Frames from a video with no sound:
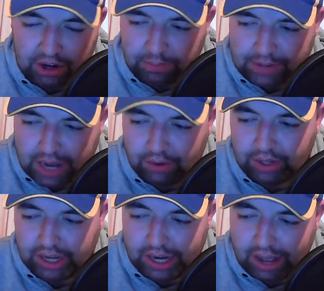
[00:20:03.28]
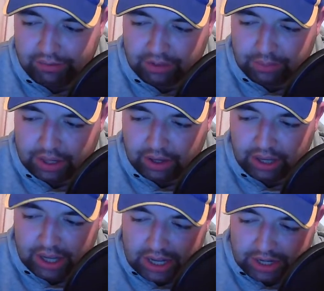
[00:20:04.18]
up now and then having to be
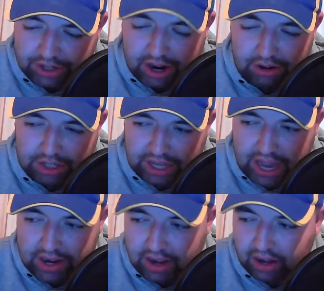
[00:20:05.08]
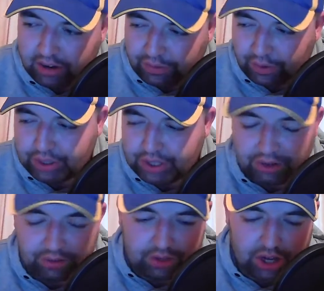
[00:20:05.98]
charged again on the 1st
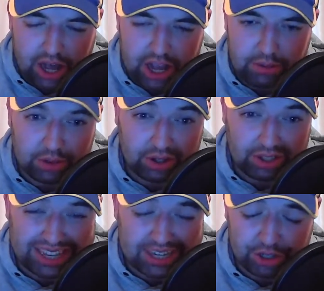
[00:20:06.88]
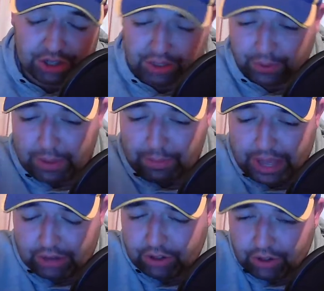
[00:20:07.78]
of July. But look, that's just the way
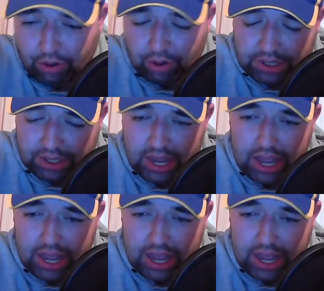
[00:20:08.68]
Patreon goes.